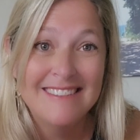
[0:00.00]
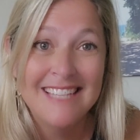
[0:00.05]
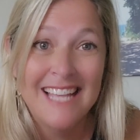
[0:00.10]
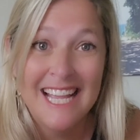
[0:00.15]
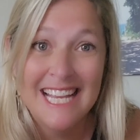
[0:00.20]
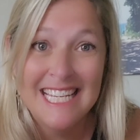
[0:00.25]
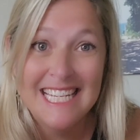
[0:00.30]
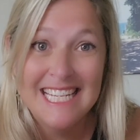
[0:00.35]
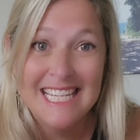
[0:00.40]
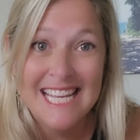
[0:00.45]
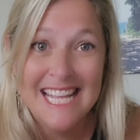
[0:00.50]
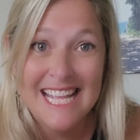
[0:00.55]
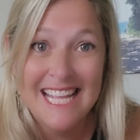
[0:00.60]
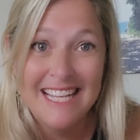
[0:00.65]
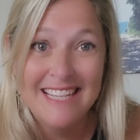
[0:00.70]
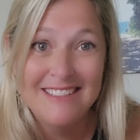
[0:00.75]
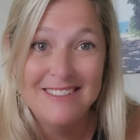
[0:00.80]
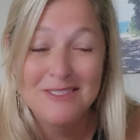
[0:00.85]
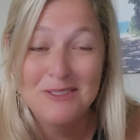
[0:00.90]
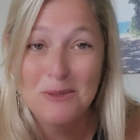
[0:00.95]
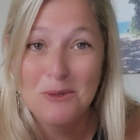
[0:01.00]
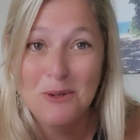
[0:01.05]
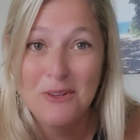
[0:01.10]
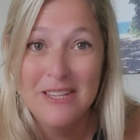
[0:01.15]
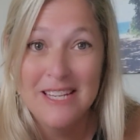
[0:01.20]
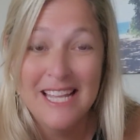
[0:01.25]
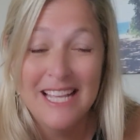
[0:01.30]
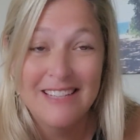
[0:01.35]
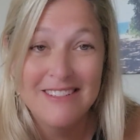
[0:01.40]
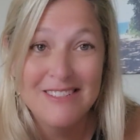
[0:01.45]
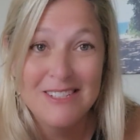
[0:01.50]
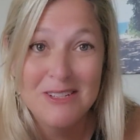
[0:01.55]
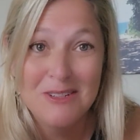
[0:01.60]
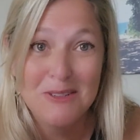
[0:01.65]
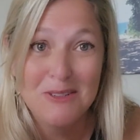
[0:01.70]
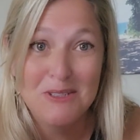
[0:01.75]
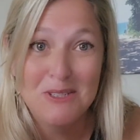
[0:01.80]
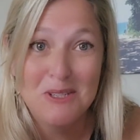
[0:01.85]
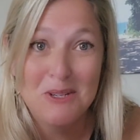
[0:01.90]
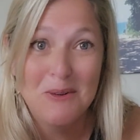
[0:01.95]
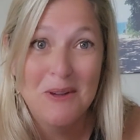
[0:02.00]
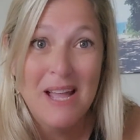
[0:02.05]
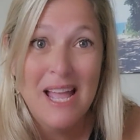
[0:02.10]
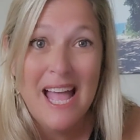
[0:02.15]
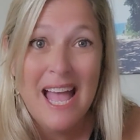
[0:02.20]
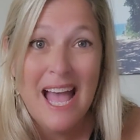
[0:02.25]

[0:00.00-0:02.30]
90 days, or the next year or two,